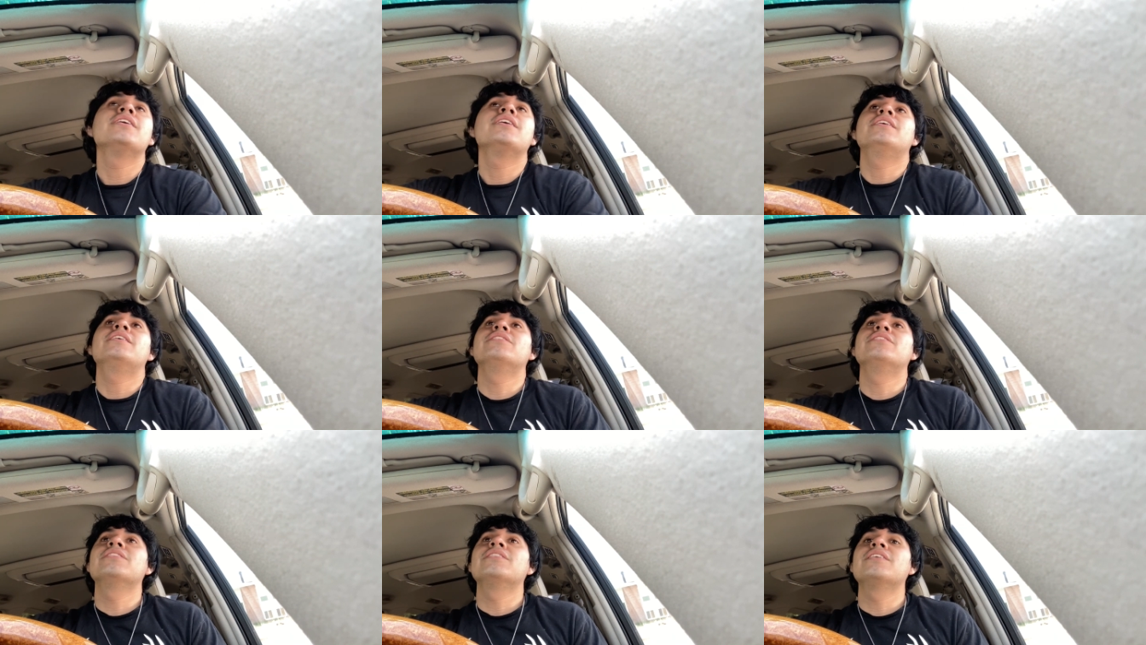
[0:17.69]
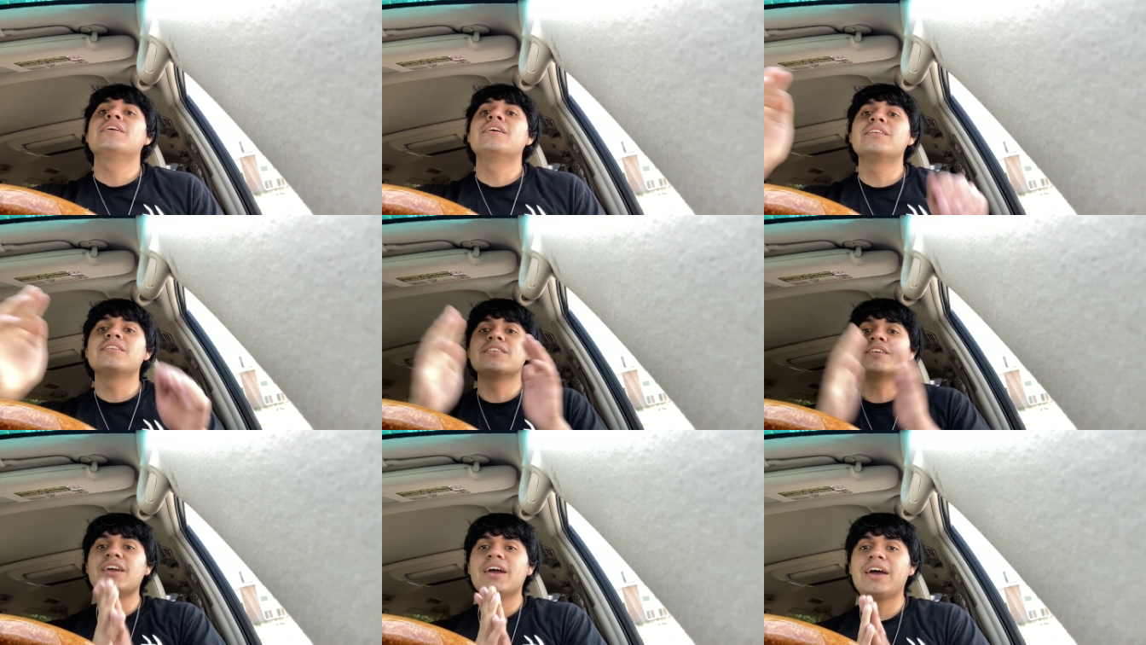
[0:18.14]
And
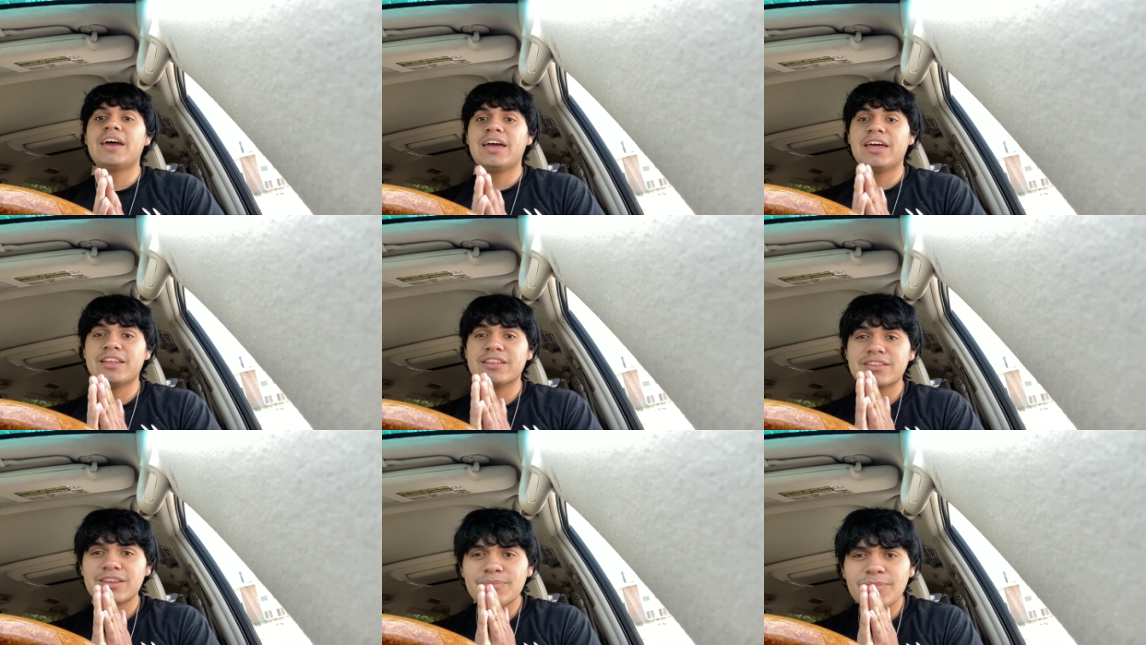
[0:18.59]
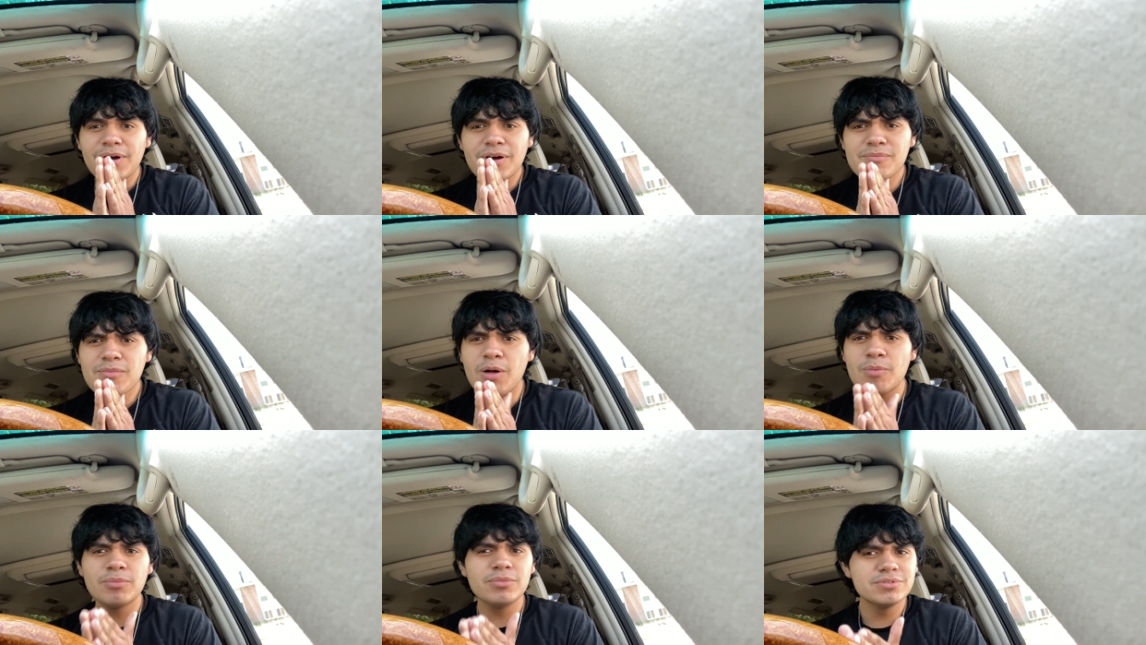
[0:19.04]
then, yeah, and somehow I'm
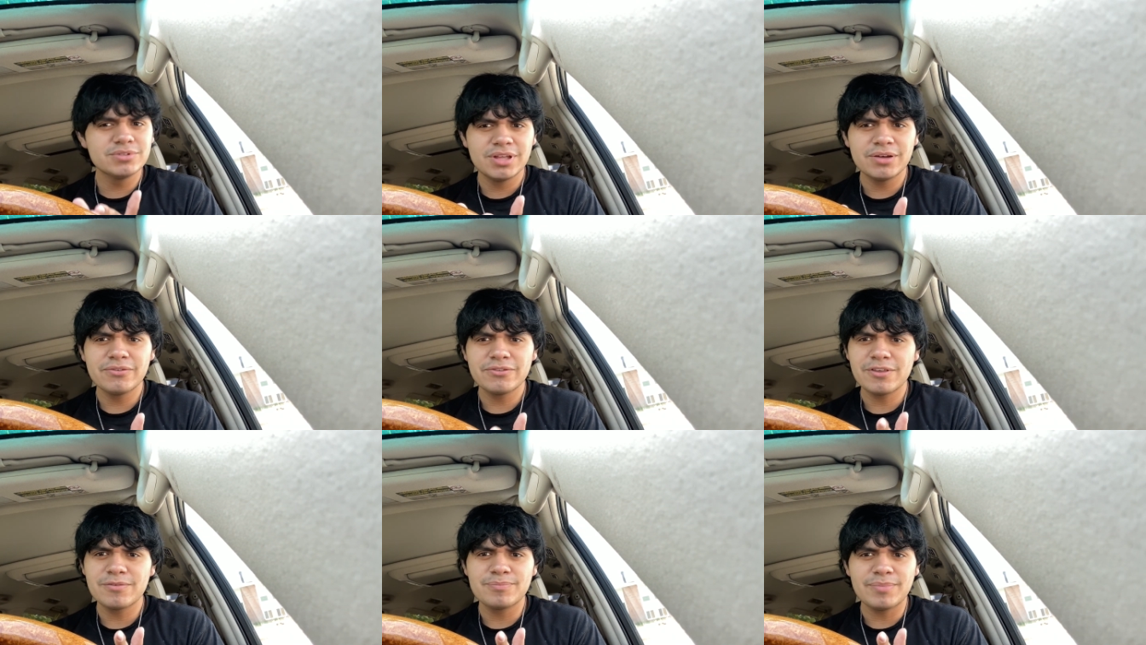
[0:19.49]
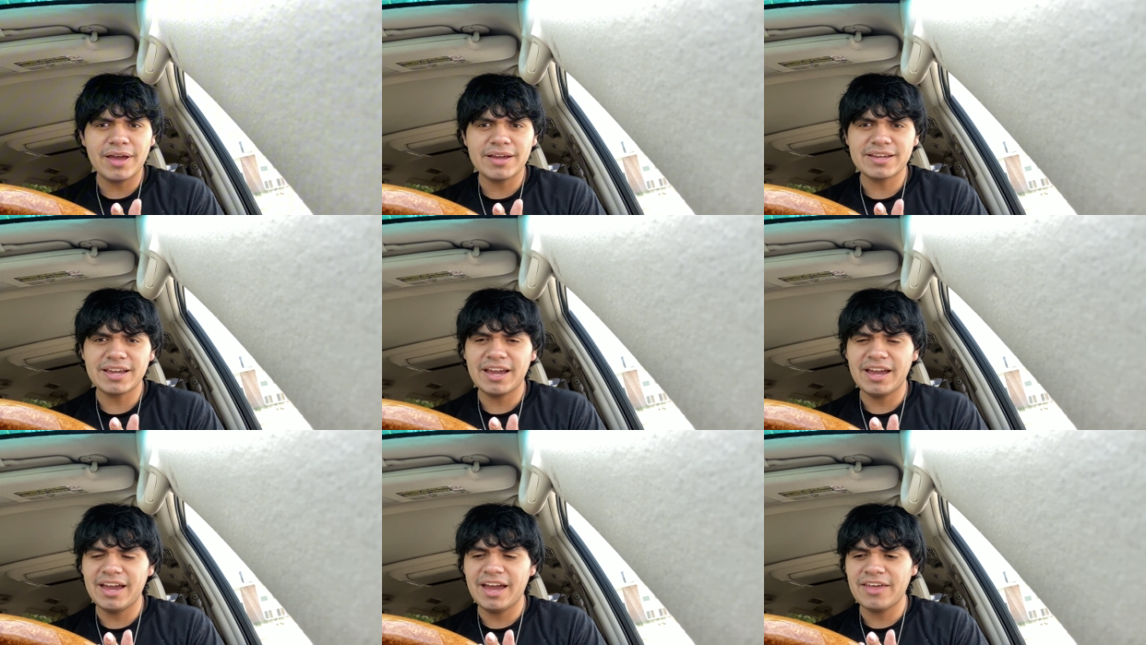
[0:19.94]
almost done with this pack.
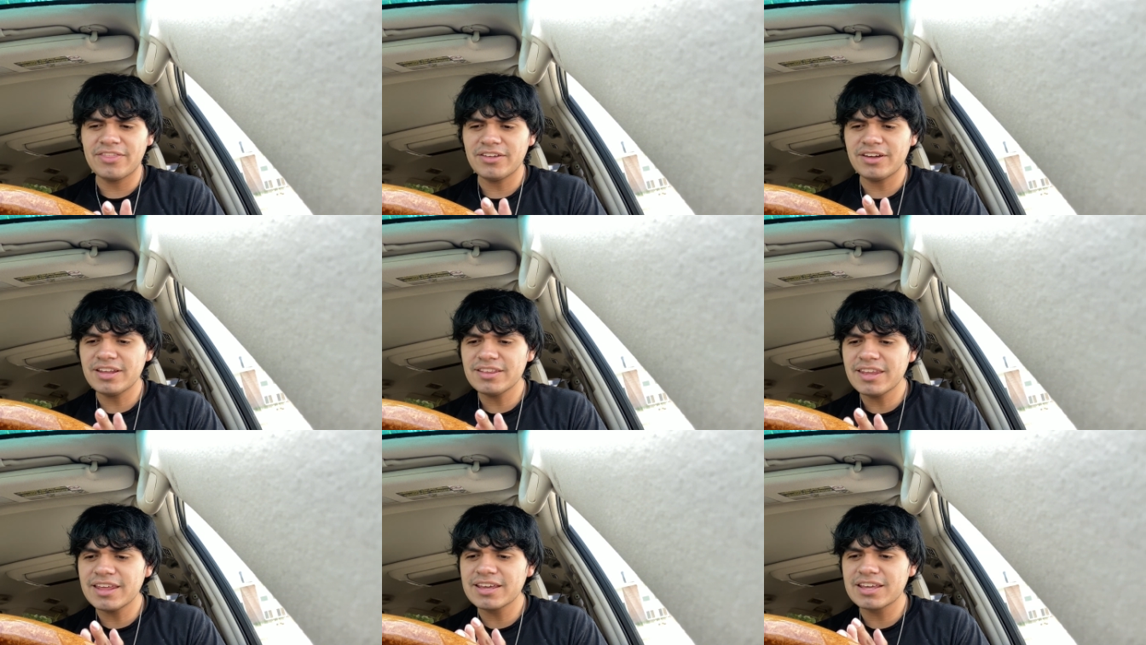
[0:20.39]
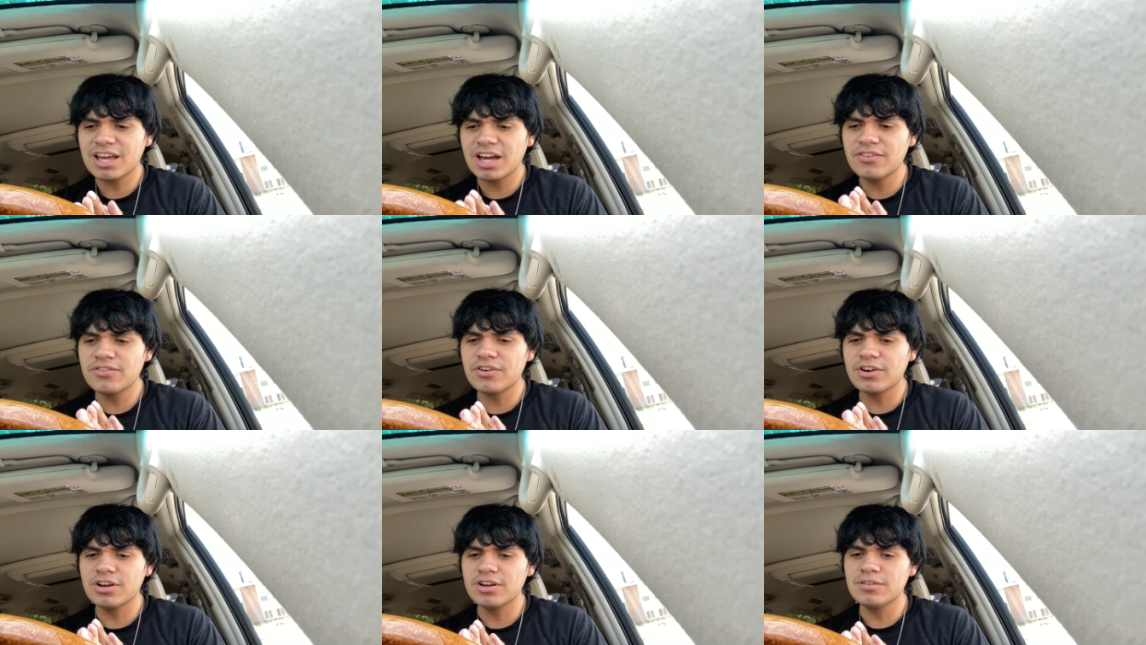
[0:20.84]
I, thought I'd, like,
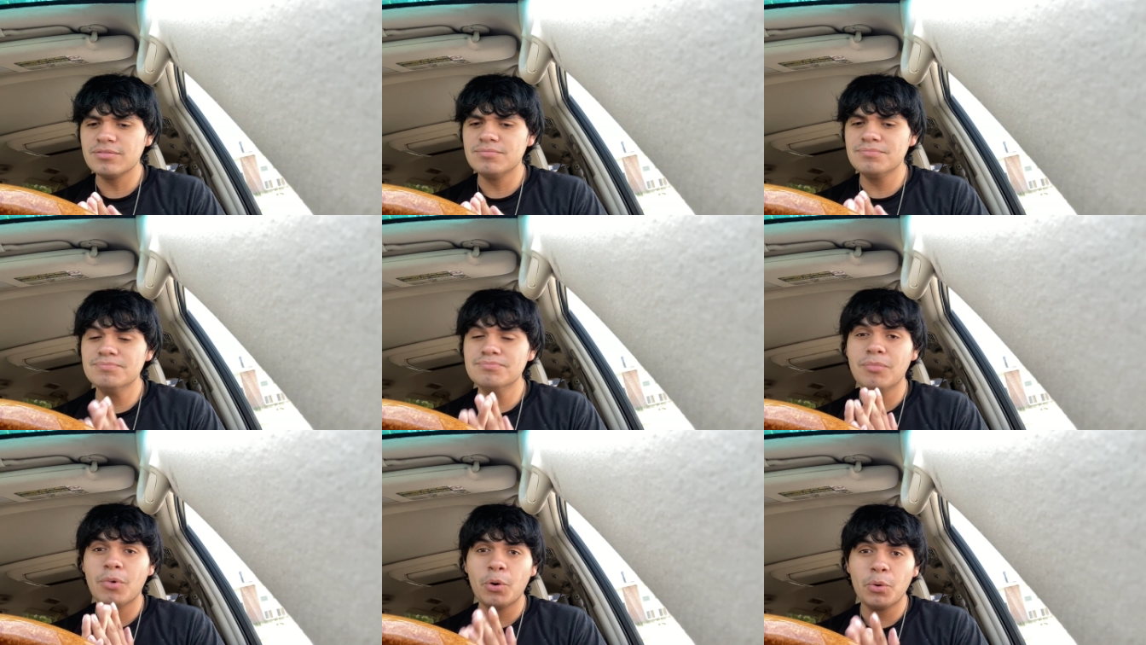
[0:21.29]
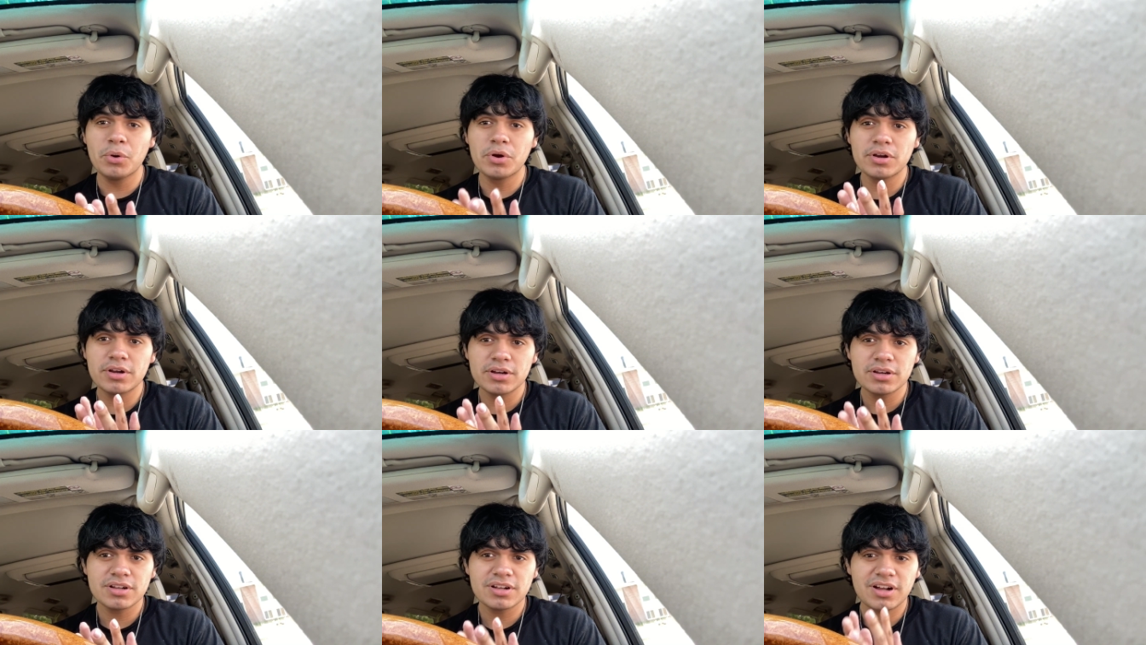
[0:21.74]
cover
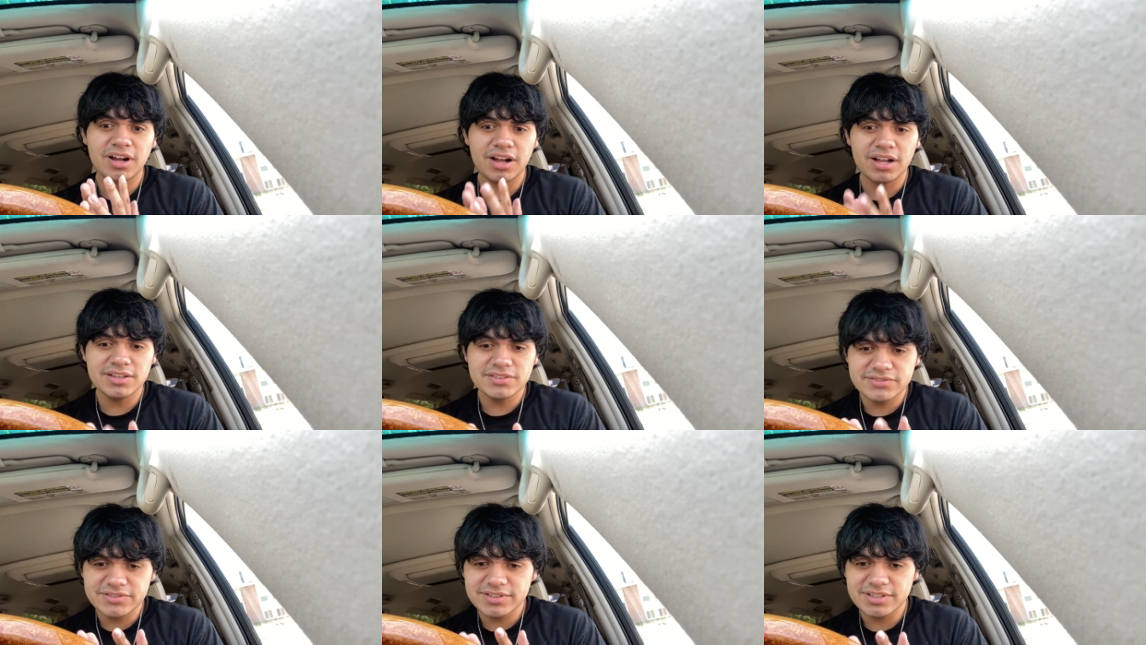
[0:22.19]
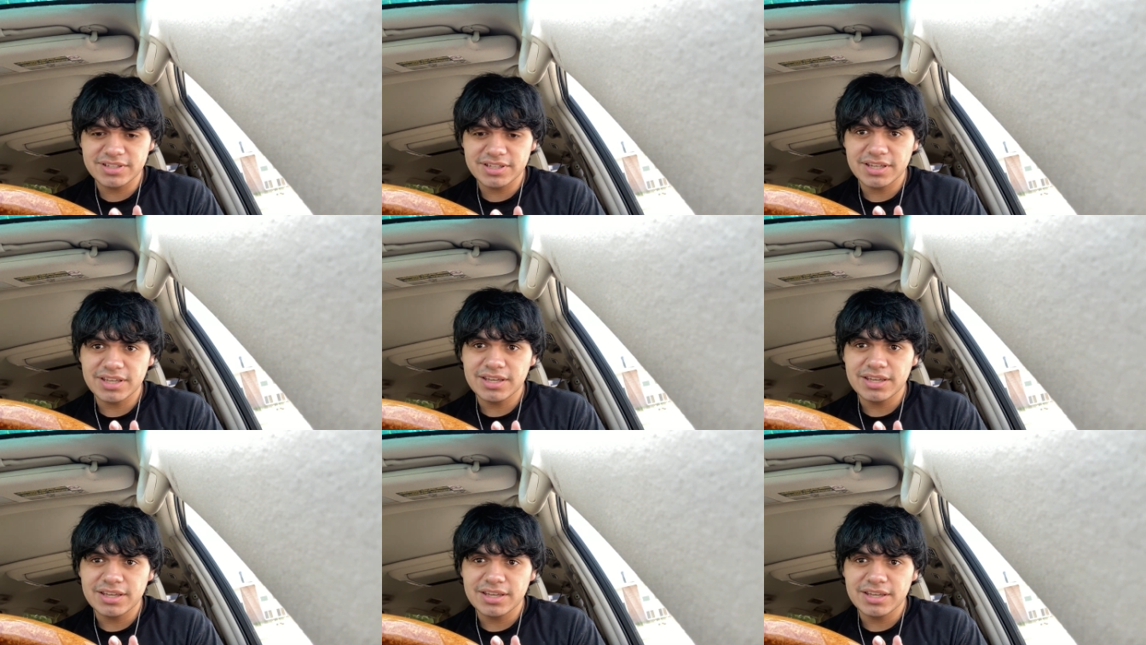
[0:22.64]
more kanji,